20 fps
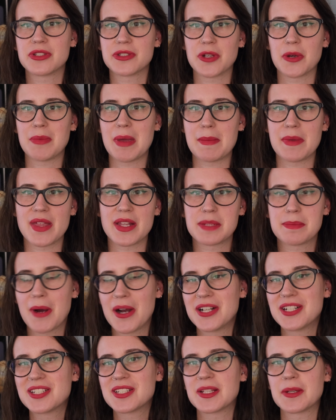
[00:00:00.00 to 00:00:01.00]
So maybe that's
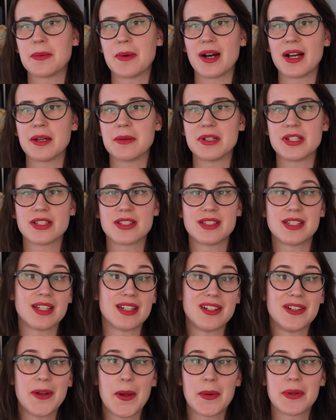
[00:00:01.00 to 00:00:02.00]
partially why we just
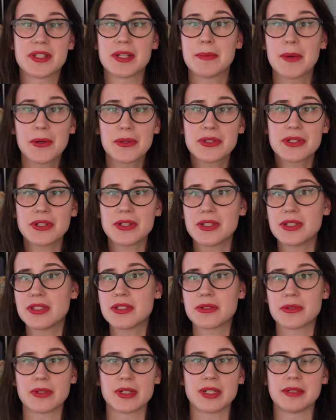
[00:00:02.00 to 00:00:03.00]
didn't notice the
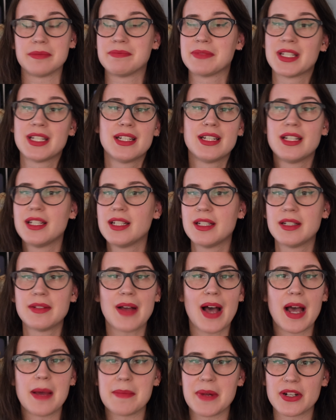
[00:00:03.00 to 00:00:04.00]
posters, or
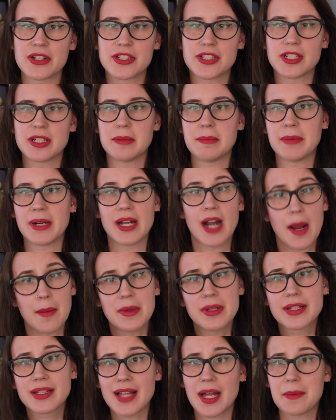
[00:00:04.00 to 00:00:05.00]
I'm not sure, but I'm
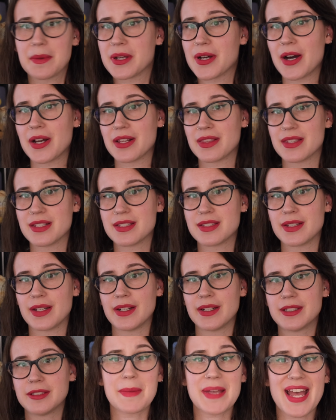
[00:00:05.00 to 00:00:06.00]
really glad we caught it this
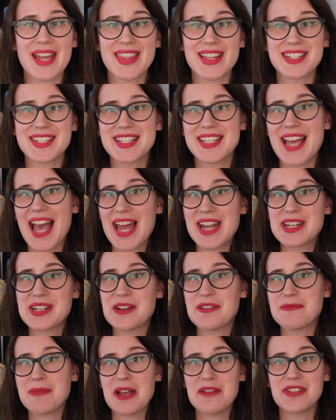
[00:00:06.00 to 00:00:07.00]
year. But yeah, that's the end
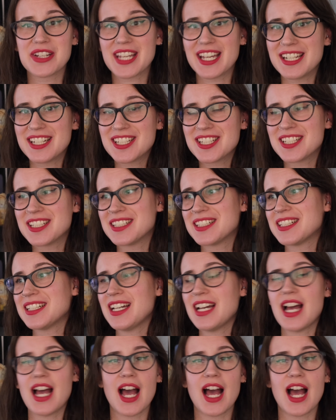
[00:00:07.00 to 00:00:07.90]
of my vacation.